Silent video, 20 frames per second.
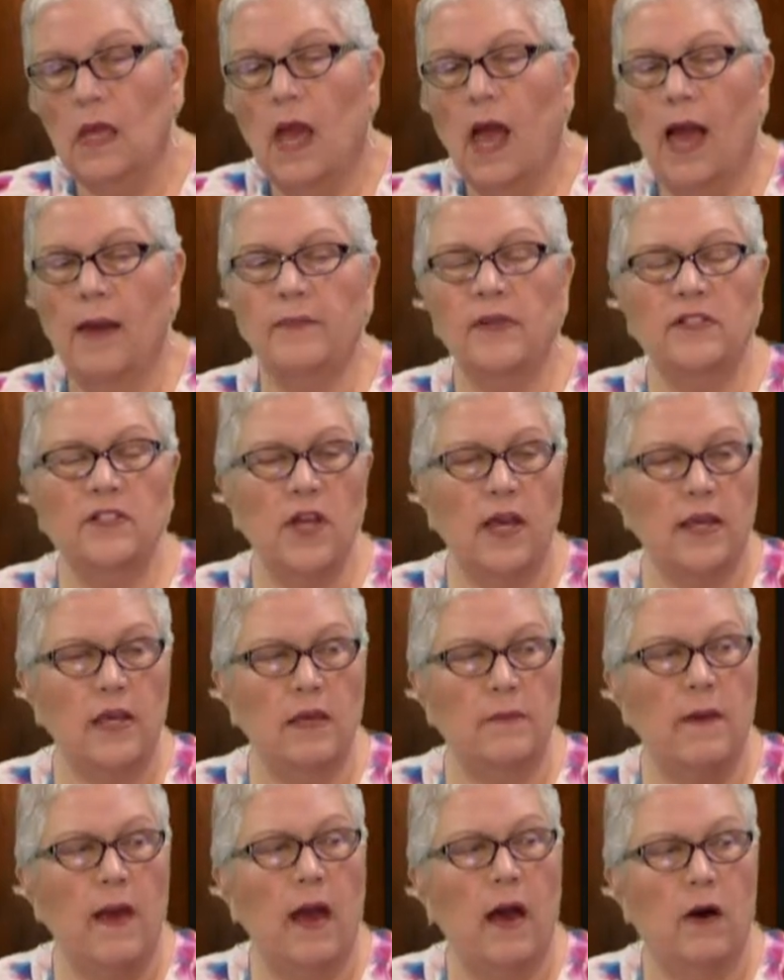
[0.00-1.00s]
I'm not talking
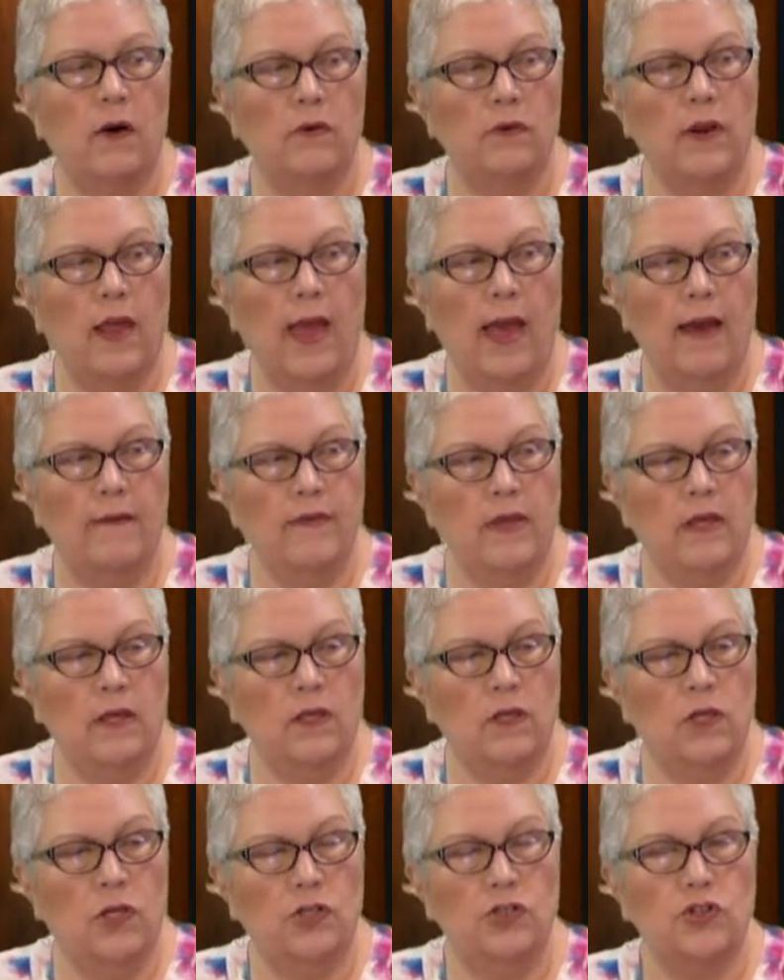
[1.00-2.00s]
about having
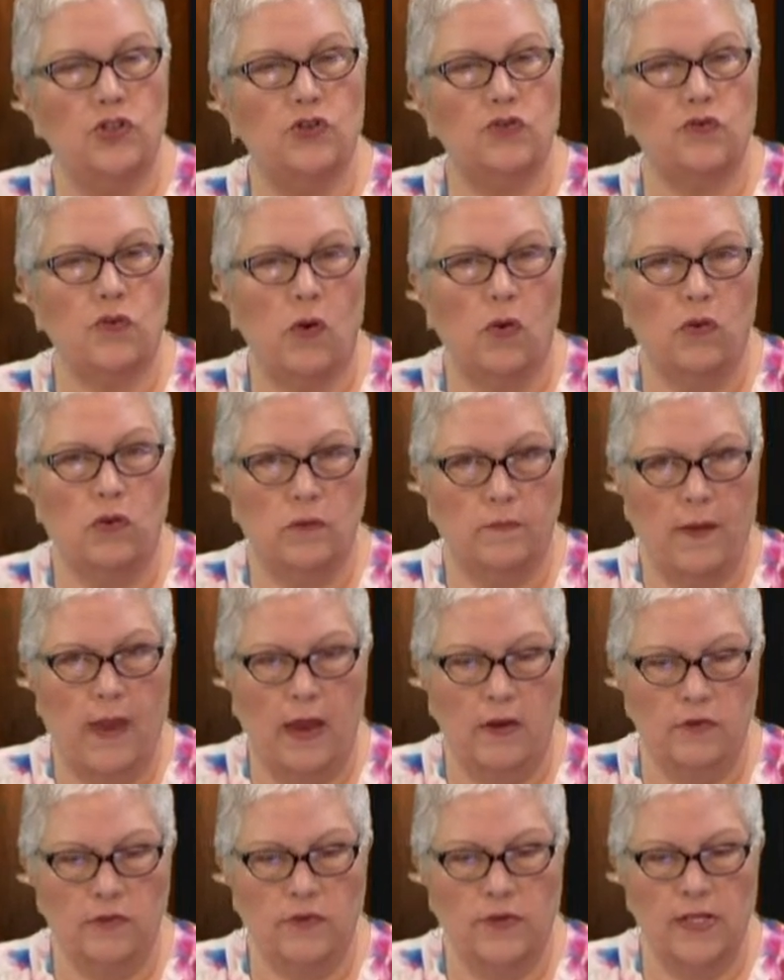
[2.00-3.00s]
control
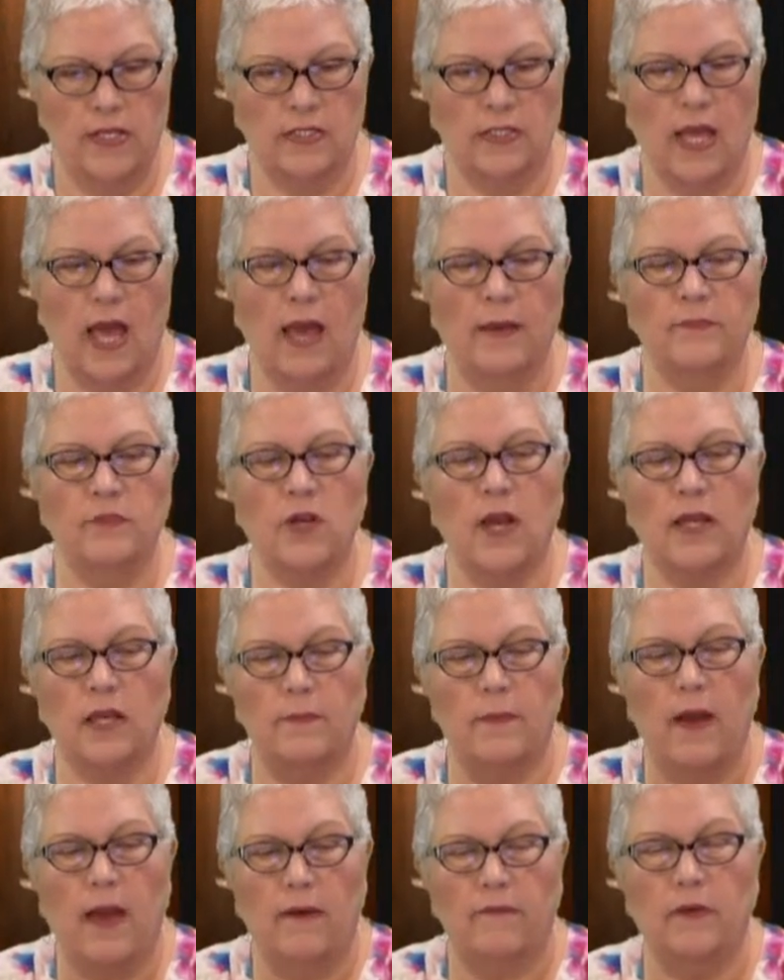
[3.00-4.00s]
boundaries. I'm talking
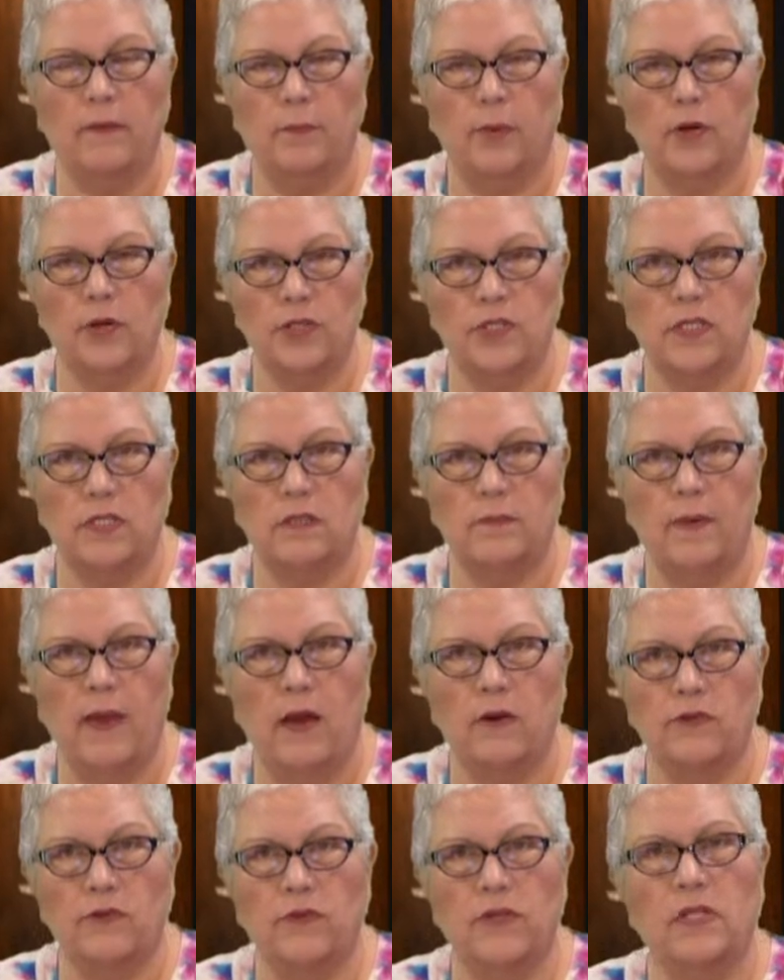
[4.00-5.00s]
about having personal
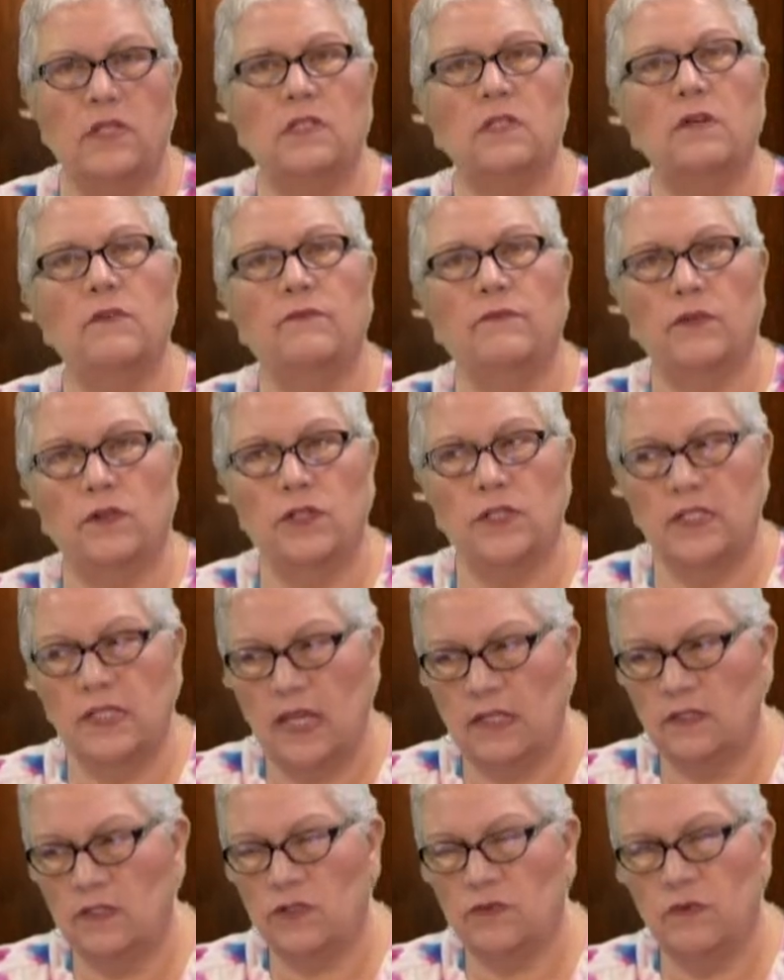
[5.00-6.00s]
boundaries for
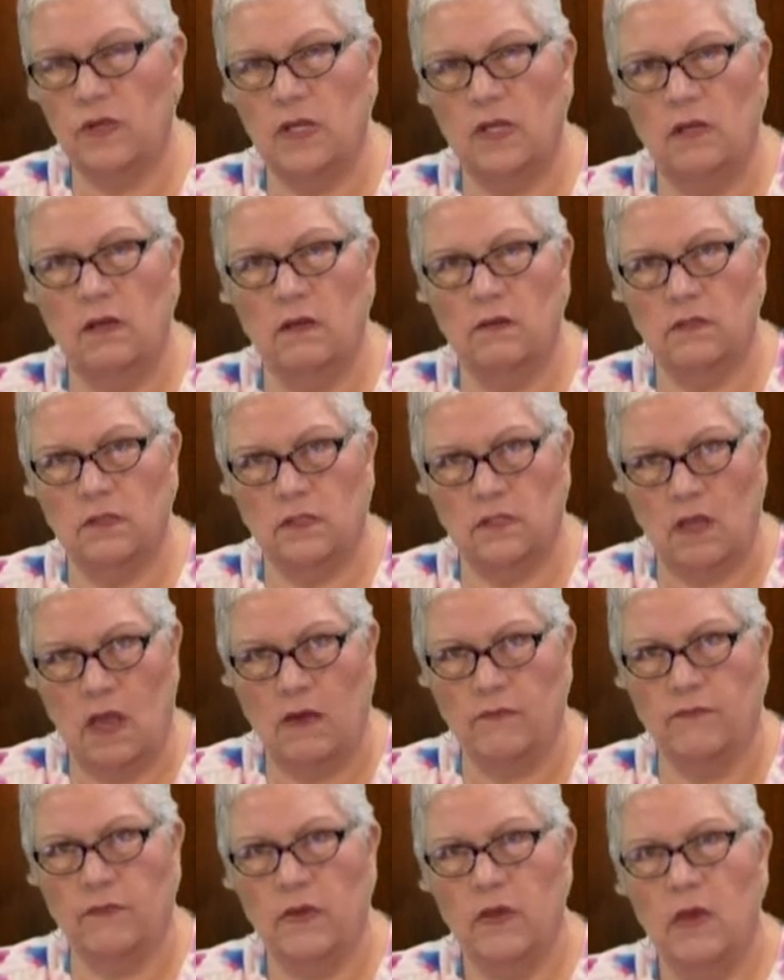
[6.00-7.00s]
sensory
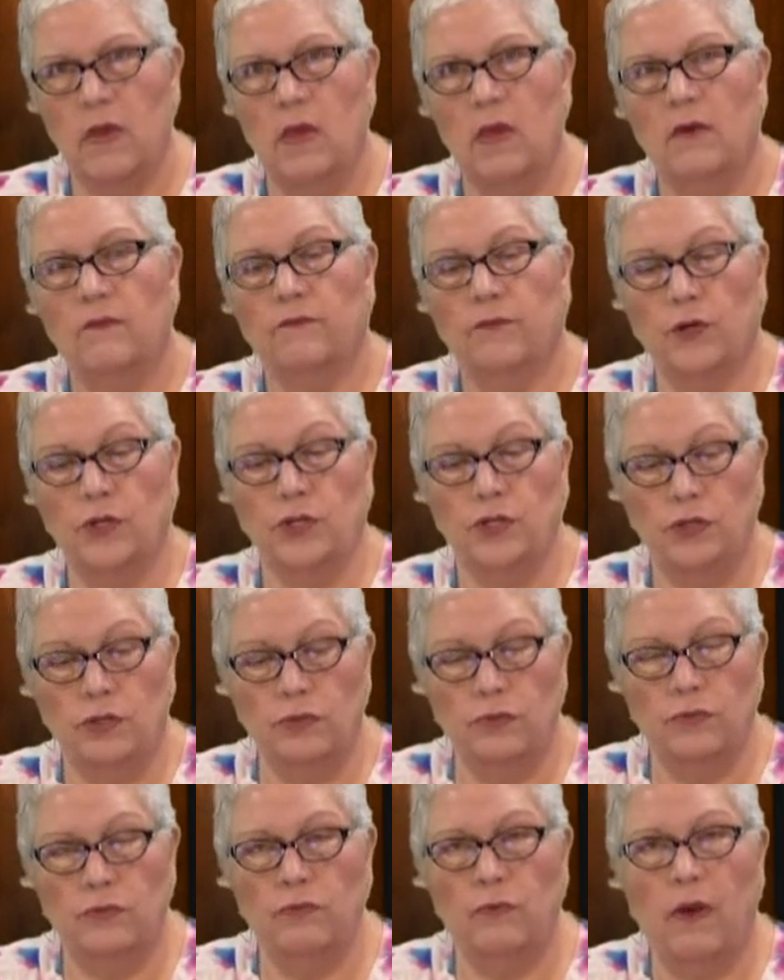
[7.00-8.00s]
stuff, for
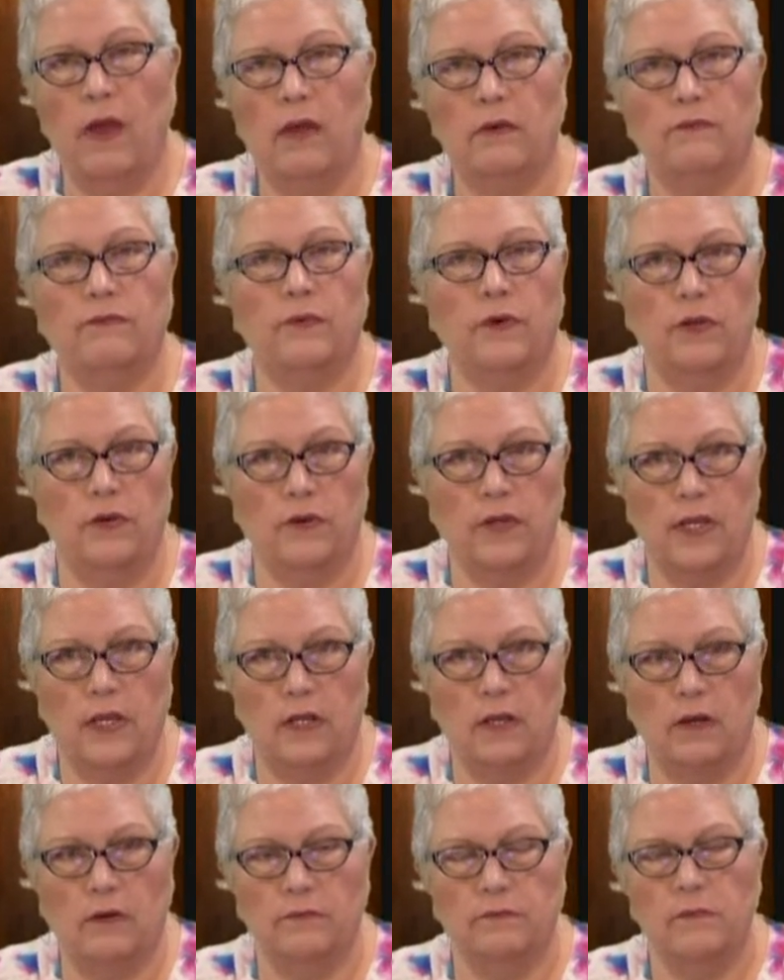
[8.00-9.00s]
you and for your
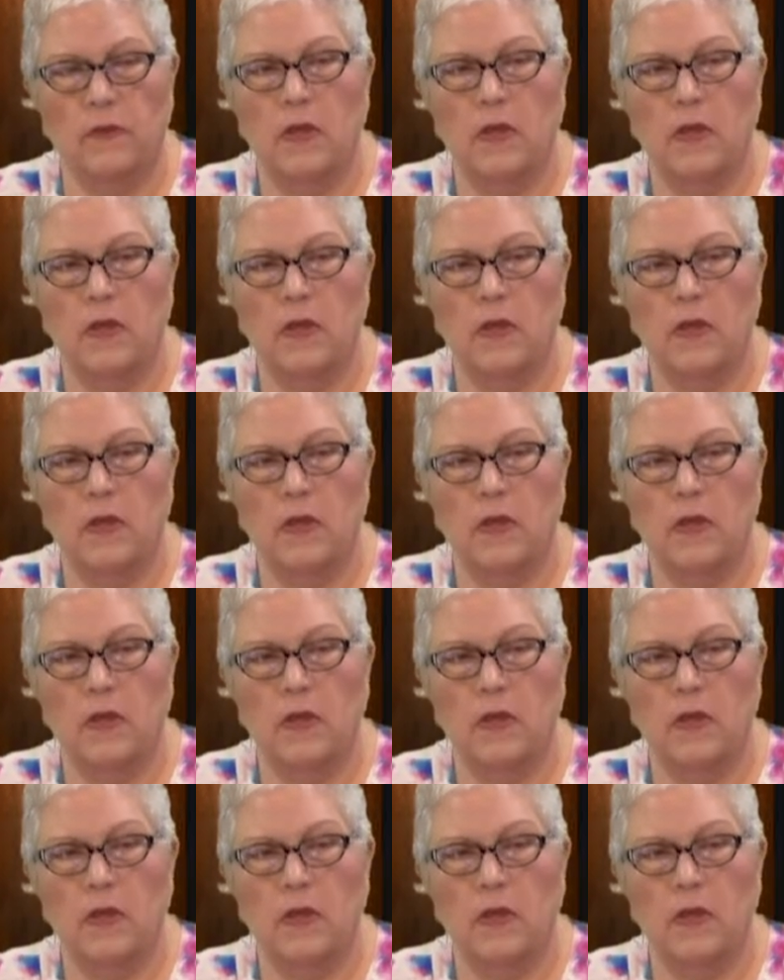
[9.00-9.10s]
kiddo.